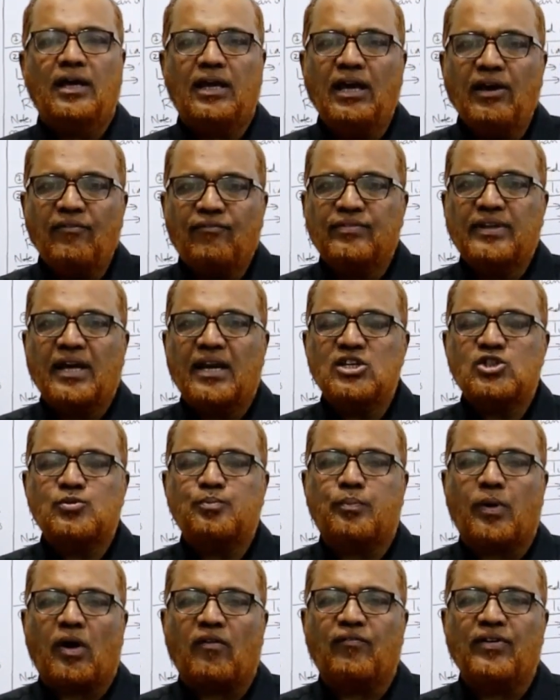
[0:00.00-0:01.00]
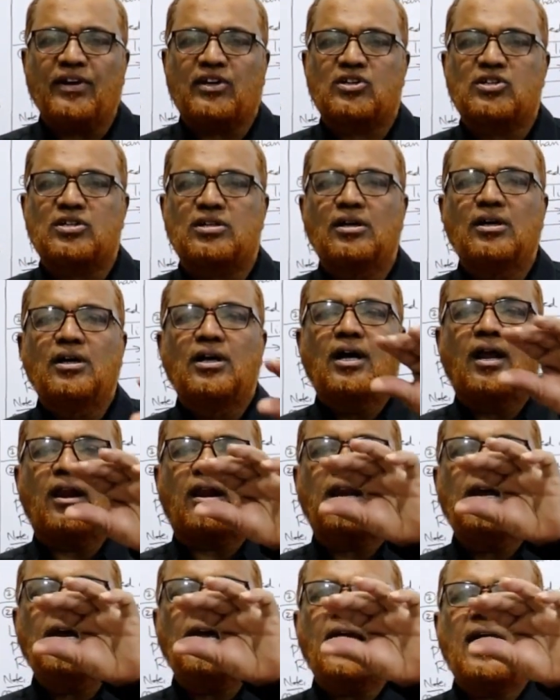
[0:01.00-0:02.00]
If there is profit,
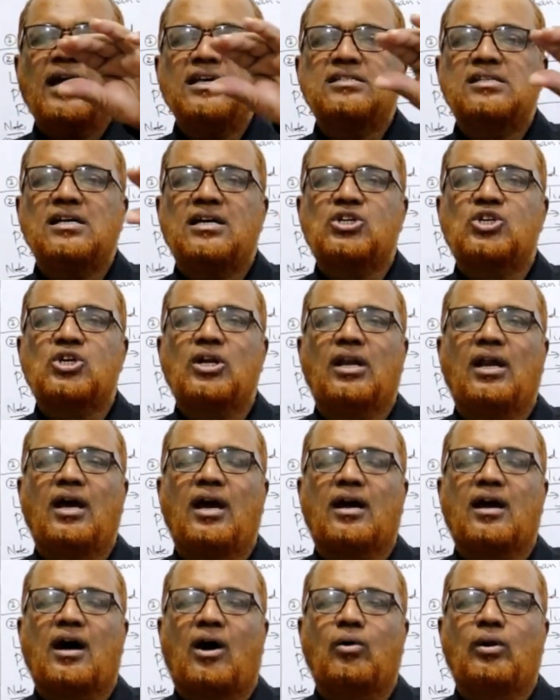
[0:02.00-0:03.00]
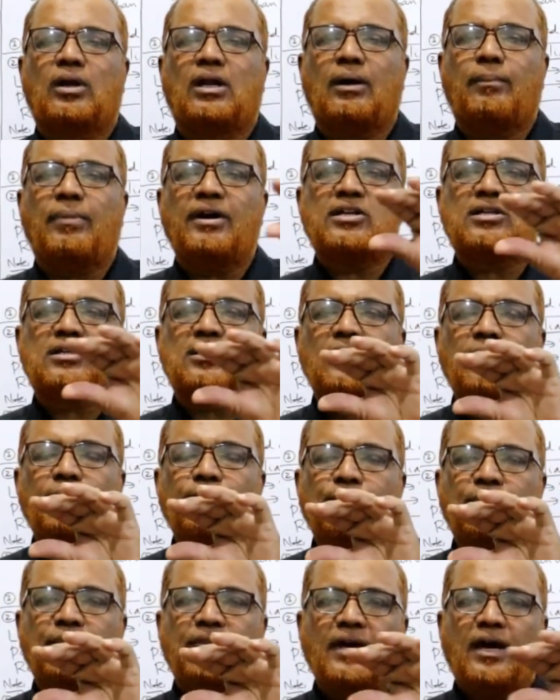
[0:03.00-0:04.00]
realization account debit,
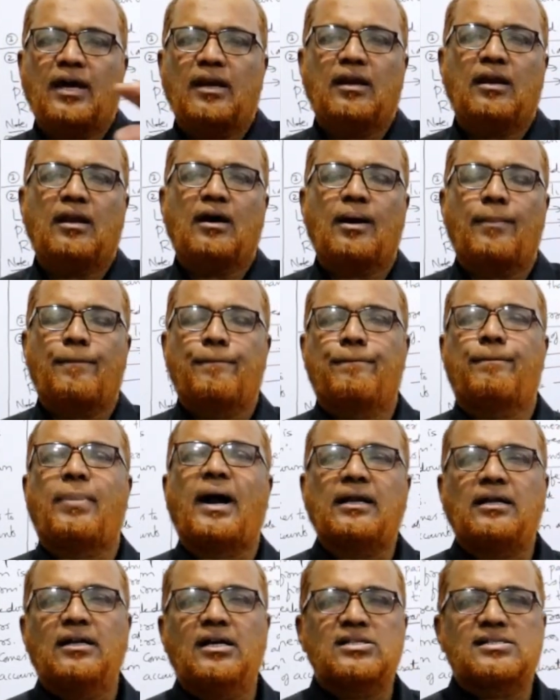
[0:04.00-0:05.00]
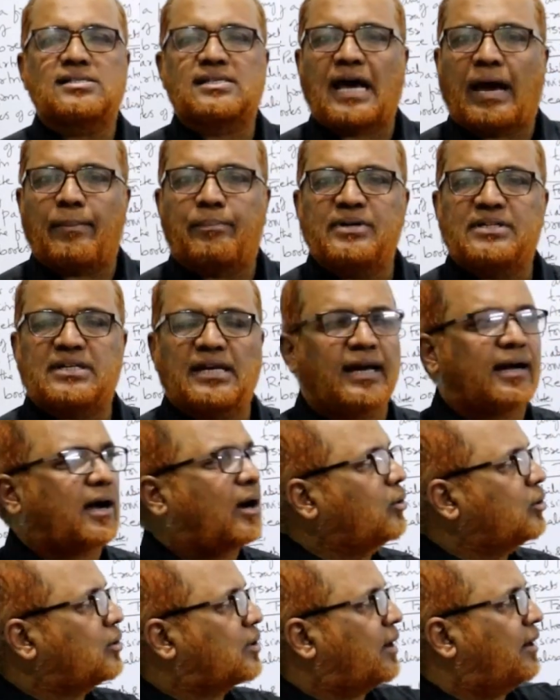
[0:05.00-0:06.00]
then uh, partner's capital
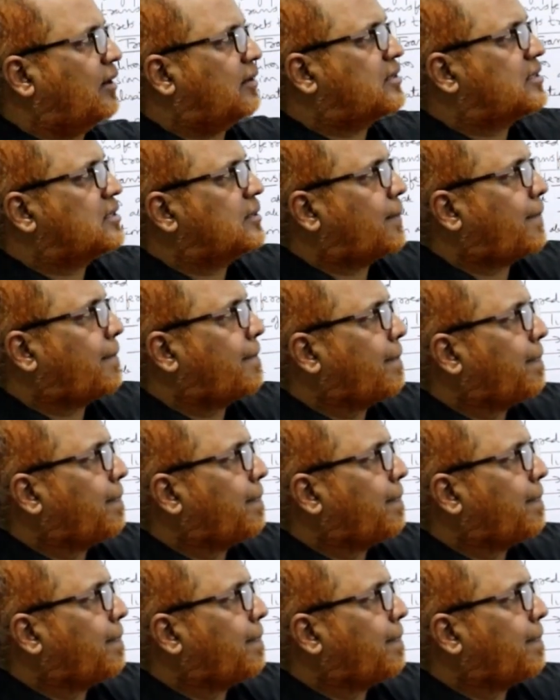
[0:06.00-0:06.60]
account credit.